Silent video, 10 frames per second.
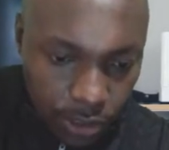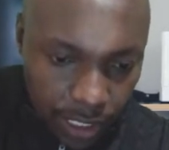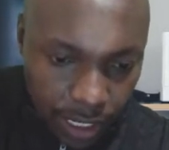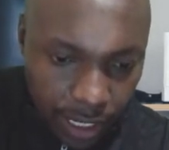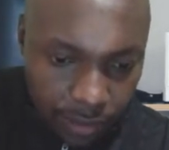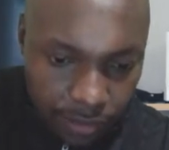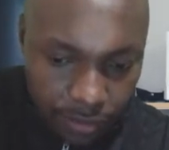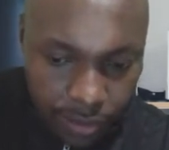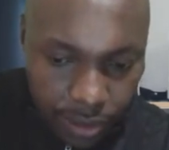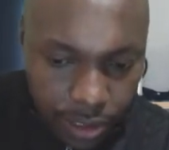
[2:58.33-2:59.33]
on the curve
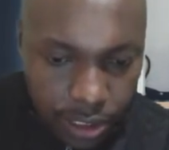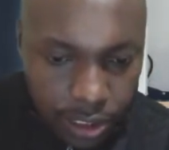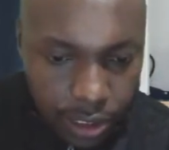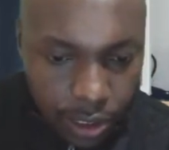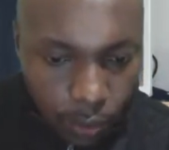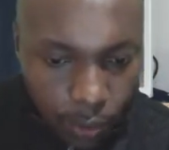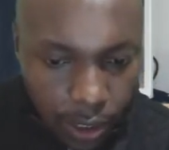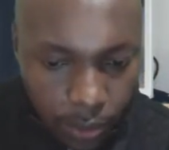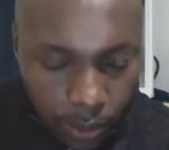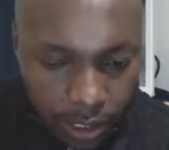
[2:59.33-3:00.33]

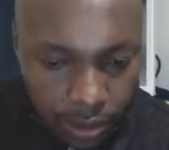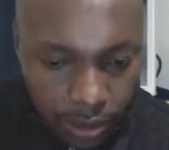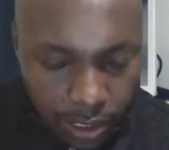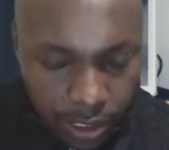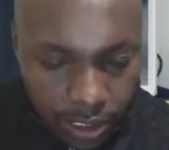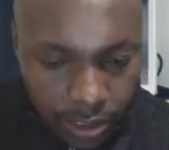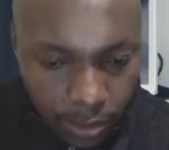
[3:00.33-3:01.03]
1, 1, look at this